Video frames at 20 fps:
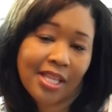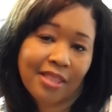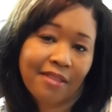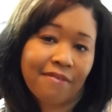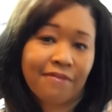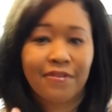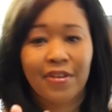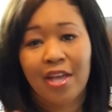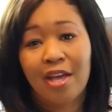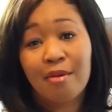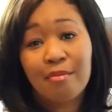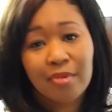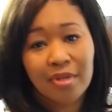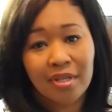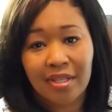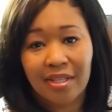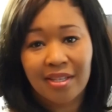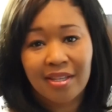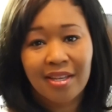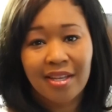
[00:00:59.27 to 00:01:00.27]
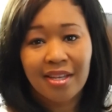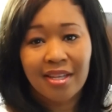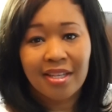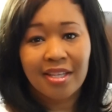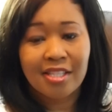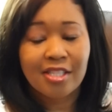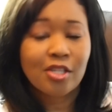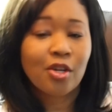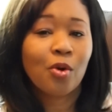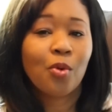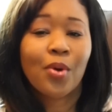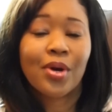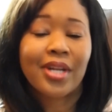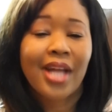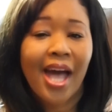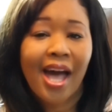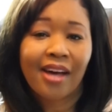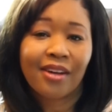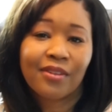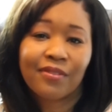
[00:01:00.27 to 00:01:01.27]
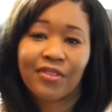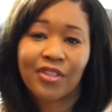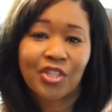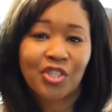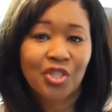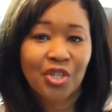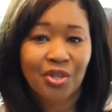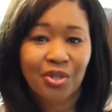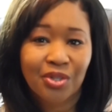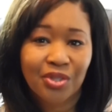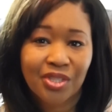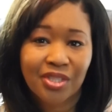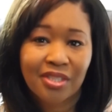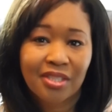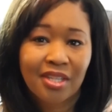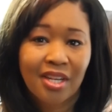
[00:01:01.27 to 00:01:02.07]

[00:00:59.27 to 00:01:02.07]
and the family is going out of the church.